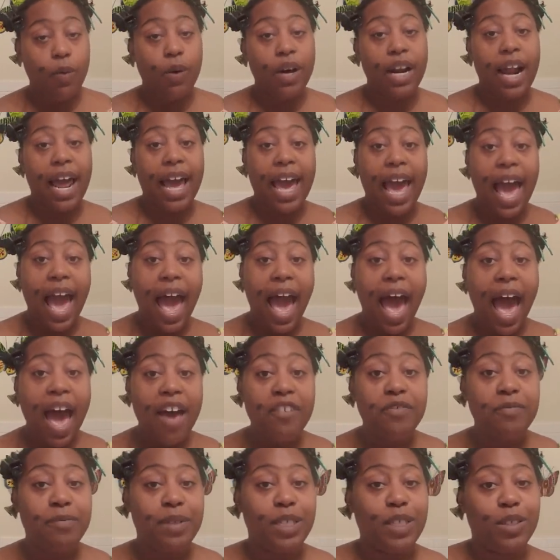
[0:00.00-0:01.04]
What I
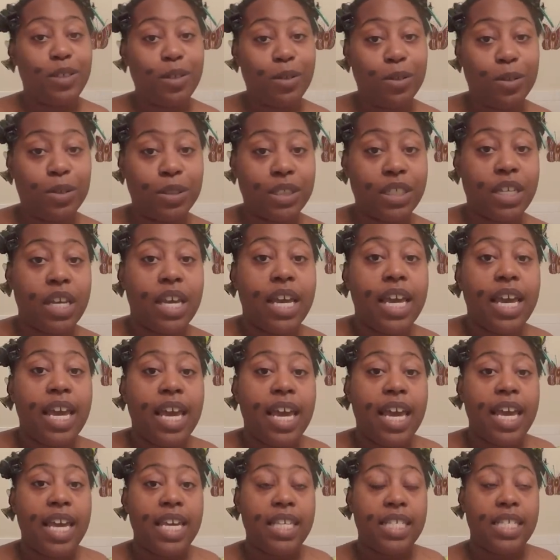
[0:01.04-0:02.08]
have been told
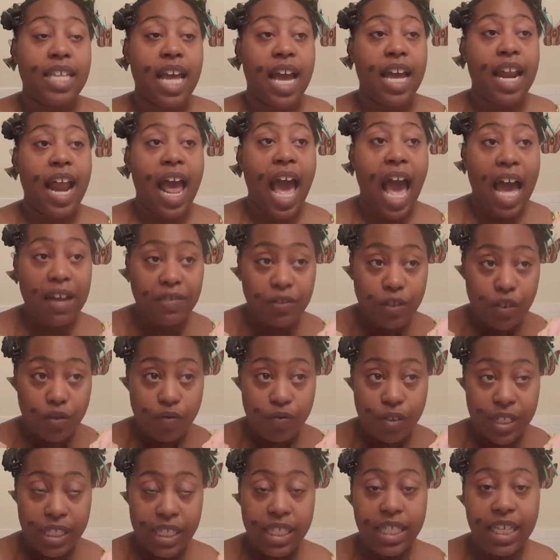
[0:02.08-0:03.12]
is that after
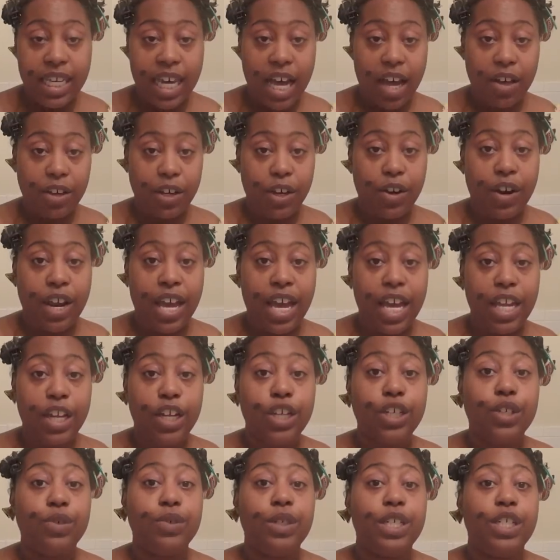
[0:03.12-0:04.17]
rinsing out your
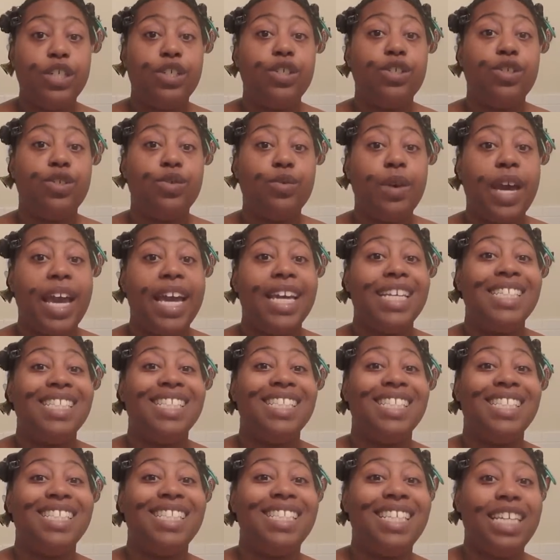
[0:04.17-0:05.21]
henna, you need to do a
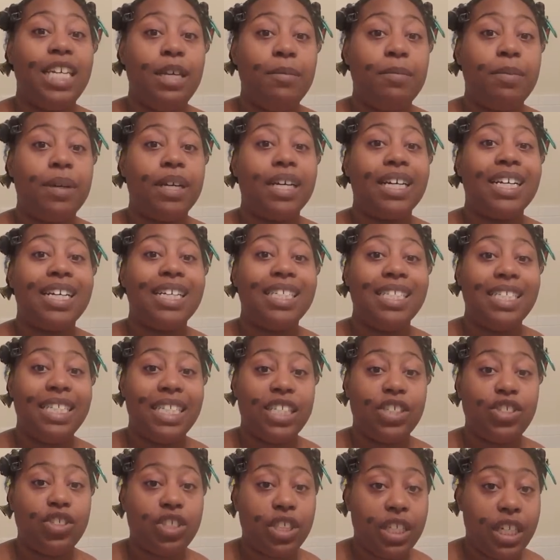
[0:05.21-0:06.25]
deep
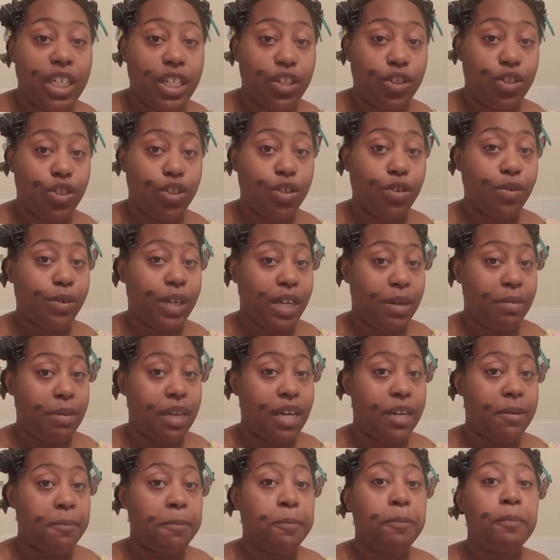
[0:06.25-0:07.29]
conditioning
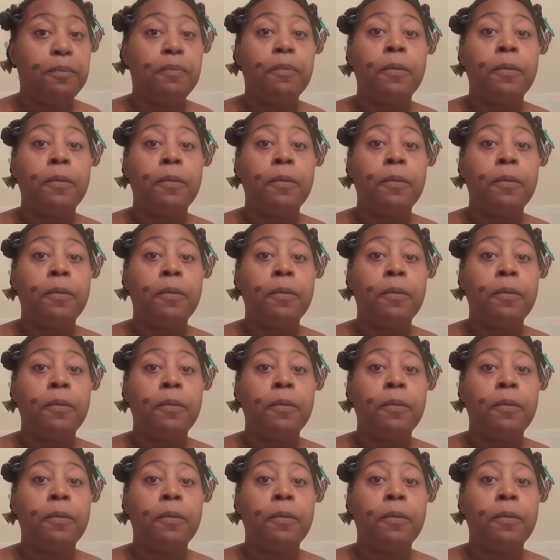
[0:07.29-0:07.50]
treatment.